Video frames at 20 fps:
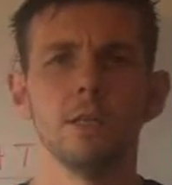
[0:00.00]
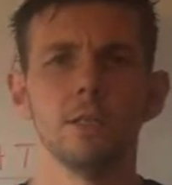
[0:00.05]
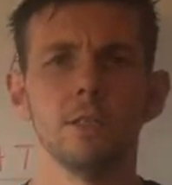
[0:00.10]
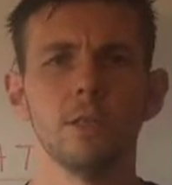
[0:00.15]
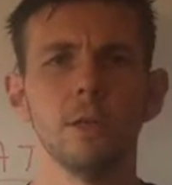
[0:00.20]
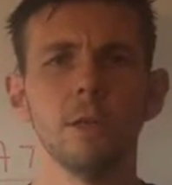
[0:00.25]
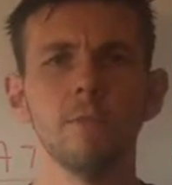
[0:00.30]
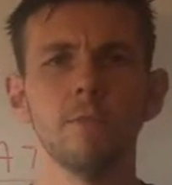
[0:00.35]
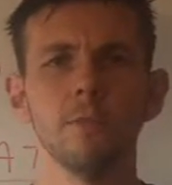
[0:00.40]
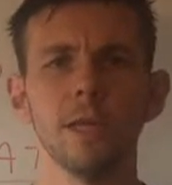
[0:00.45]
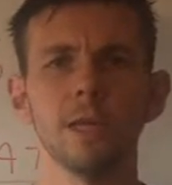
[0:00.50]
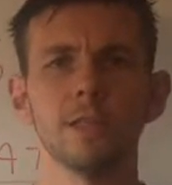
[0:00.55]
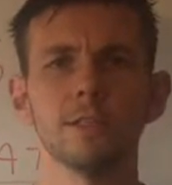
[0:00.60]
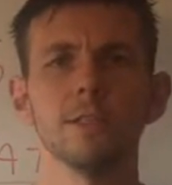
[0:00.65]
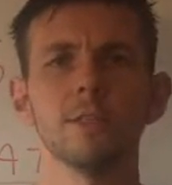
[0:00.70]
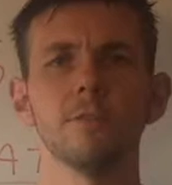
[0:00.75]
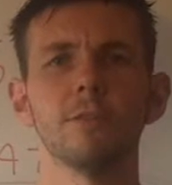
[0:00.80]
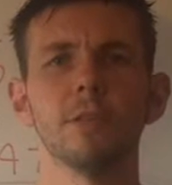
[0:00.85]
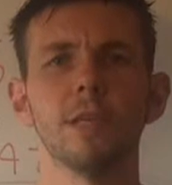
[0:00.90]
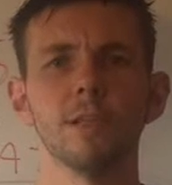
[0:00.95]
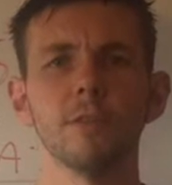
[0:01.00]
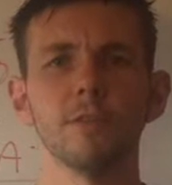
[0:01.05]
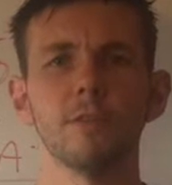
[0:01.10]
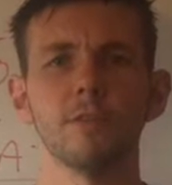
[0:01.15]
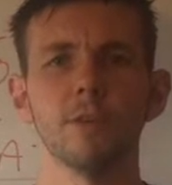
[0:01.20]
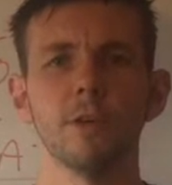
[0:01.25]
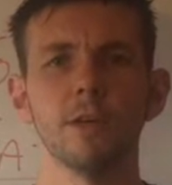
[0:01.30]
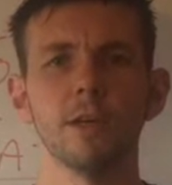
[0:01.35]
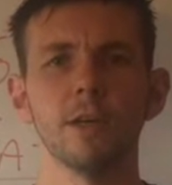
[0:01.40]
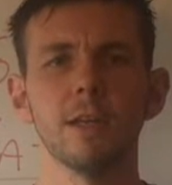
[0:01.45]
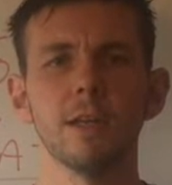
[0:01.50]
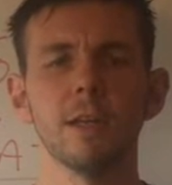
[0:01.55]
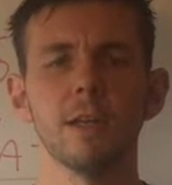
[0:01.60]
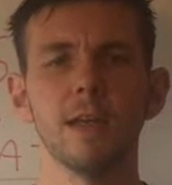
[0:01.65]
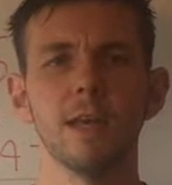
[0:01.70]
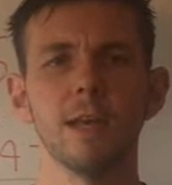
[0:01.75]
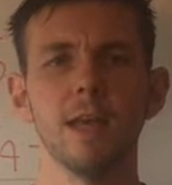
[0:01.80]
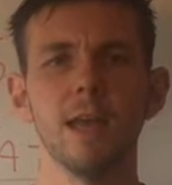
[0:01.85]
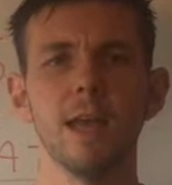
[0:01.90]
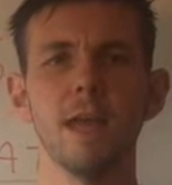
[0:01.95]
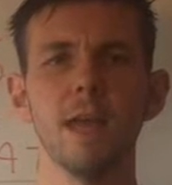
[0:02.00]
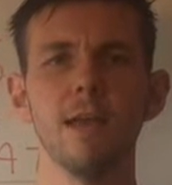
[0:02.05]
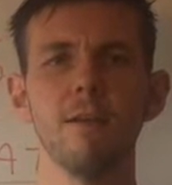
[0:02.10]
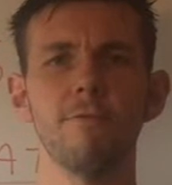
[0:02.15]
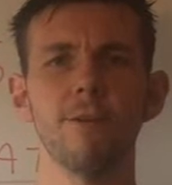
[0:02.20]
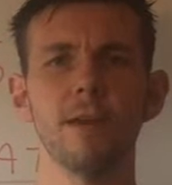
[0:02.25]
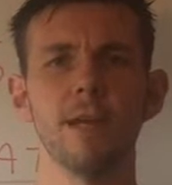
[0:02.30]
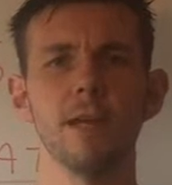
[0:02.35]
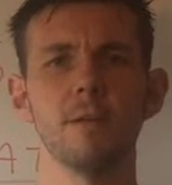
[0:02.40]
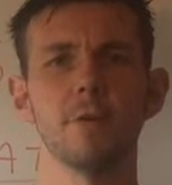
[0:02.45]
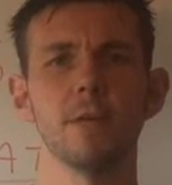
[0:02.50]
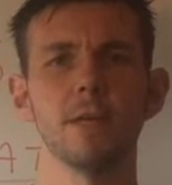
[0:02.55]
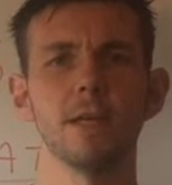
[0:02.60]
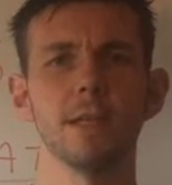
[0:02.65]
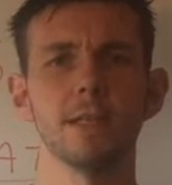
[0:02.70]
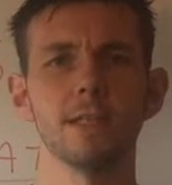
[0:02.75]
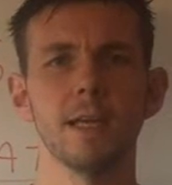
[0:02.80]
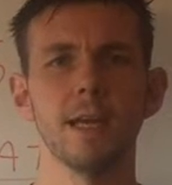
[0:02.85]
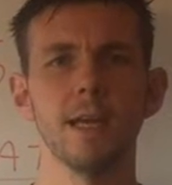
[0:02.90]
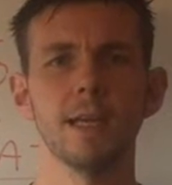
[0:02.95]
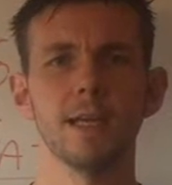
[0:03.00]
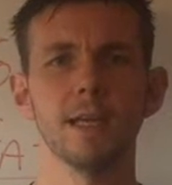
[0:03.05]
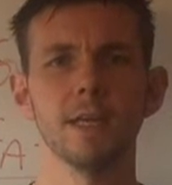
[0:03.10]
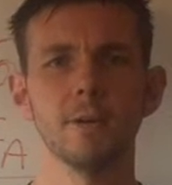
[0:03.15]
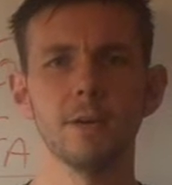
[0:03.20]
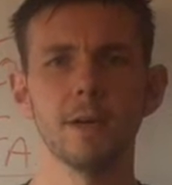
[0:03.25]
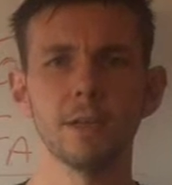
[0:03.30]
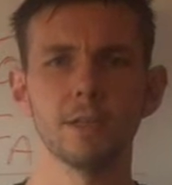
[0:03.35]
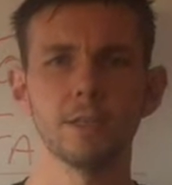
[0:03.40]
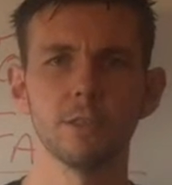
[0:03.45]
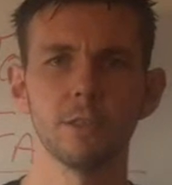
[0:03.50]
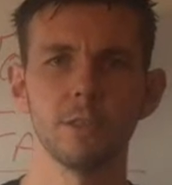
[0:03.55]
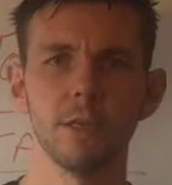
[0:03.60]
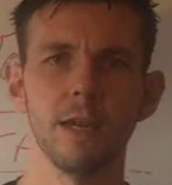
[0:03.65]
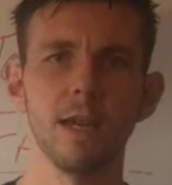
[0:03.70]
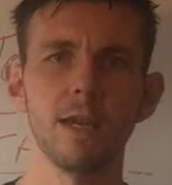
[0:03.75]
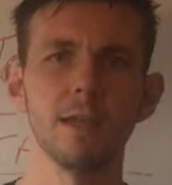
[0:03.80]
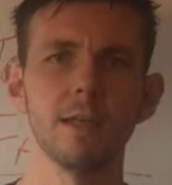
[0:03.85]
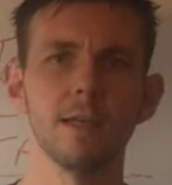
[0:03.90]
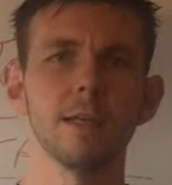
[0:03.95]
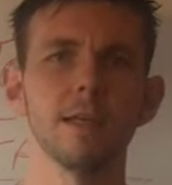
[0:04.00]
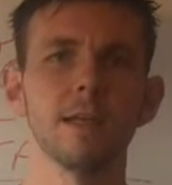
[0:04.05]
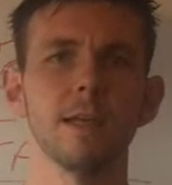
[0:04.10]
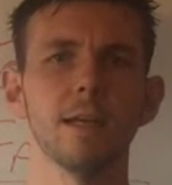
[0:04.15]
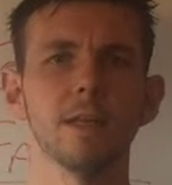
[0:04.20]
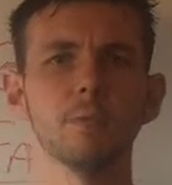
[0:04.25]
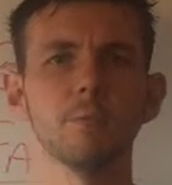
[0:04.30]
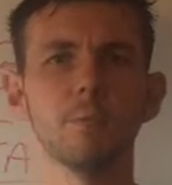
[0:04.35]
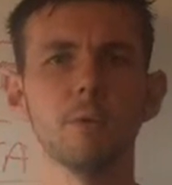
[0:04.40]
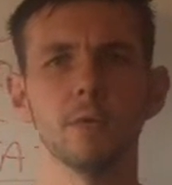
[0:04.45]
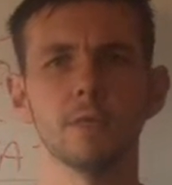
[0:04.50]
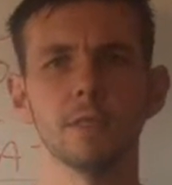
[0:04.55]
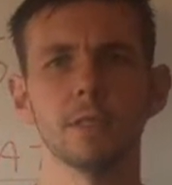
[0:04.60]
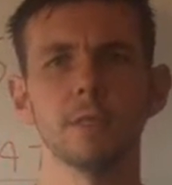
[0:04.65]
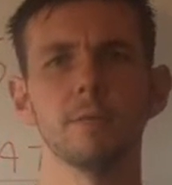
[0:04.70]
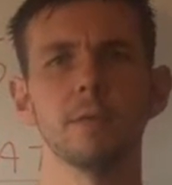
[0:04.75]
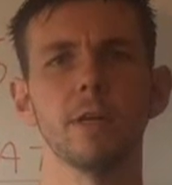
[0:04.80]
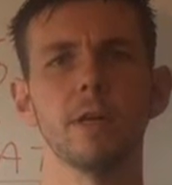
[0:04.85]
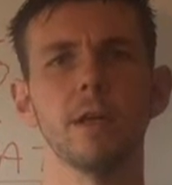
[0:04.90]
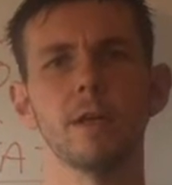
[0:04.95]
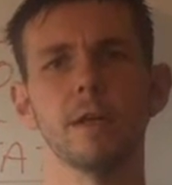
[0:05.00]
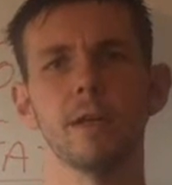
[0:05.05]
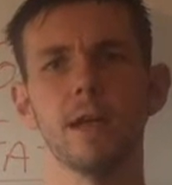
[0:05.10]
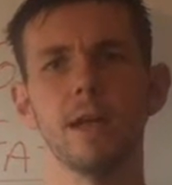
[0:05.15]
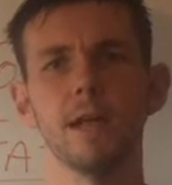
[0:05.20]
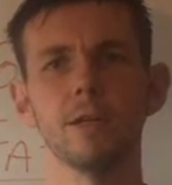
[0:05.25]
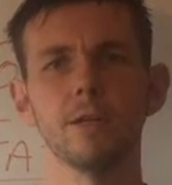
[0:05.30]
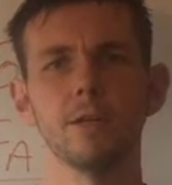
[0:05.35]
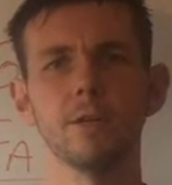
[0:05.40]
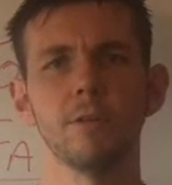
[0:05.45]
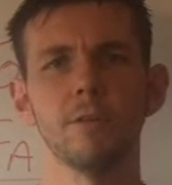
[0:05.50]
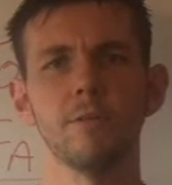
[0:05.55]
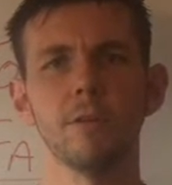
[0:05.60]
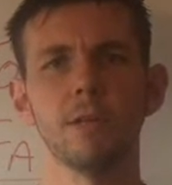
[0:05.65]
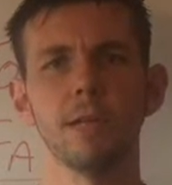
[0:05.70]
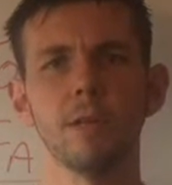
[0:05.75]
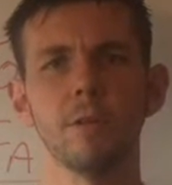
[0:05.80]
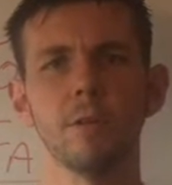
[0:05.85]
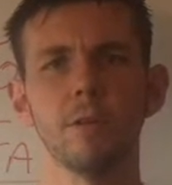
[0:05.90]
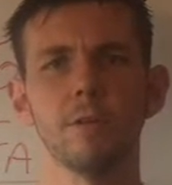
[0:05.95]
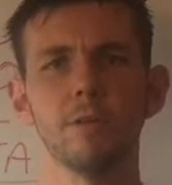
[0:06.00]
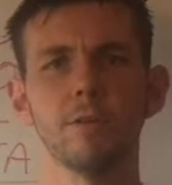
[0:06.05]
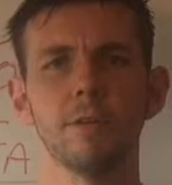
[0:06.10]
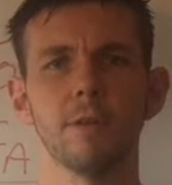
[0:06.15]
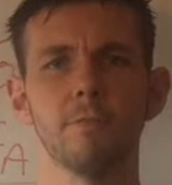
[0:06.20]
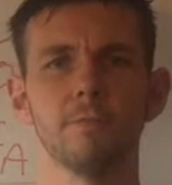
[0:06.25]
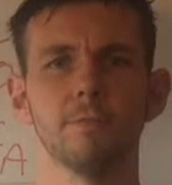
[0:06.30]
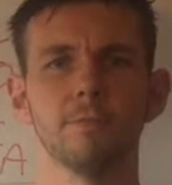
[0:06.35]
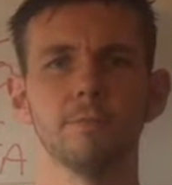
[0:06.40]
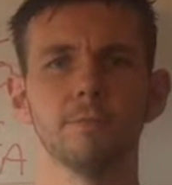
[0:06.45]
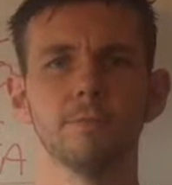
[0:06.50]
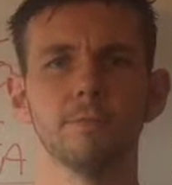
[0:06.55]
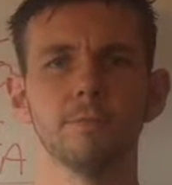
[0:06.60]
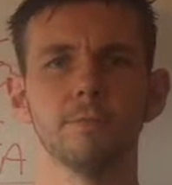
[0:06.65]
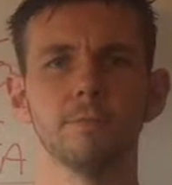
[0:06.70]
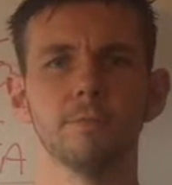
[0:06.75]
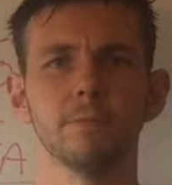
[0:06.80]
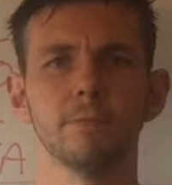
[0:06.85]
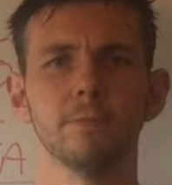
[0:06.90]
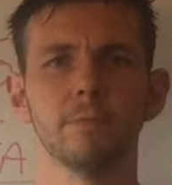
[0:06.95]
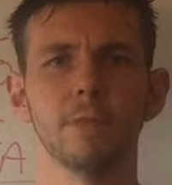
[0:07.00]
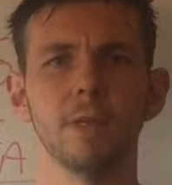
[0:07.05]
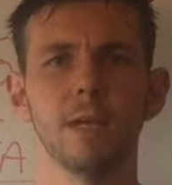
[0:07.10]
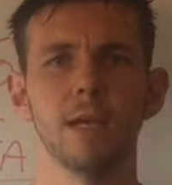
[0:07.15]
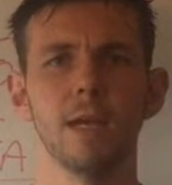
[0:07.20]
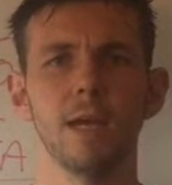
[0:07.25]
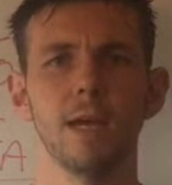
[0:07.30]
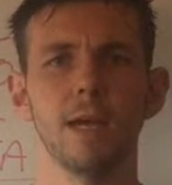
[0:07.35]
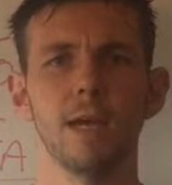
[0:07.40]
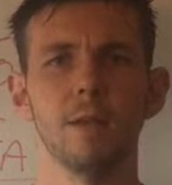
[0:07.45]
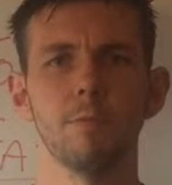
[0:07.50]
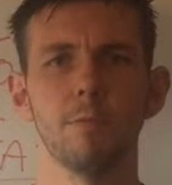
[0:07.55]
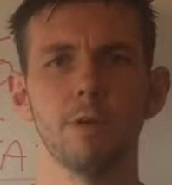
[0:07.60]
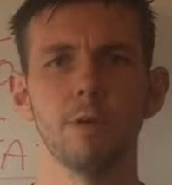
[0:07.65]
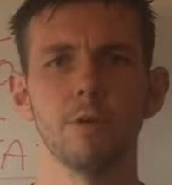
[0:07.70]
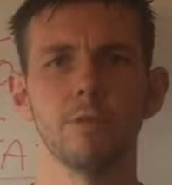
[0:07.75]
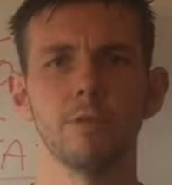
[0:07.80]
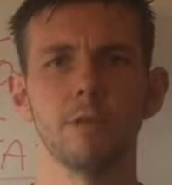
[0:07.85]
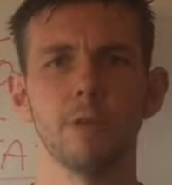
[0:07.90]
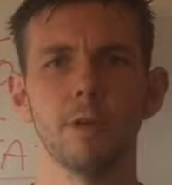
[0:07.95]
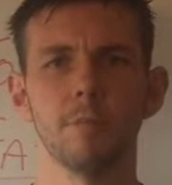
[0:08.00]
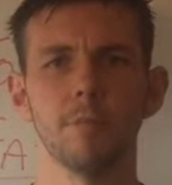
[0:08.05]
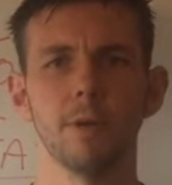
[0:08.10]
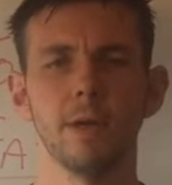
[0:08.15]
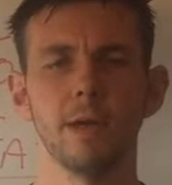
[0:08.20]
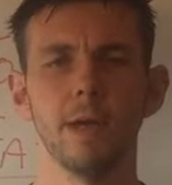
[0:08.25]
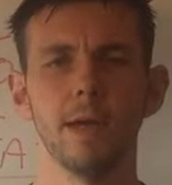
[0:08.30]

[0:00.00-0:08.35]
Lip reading: So hopefully that's enough to get you started. If anybody has any questions on anything, guys, post them down. I'll do a video of them and post it up.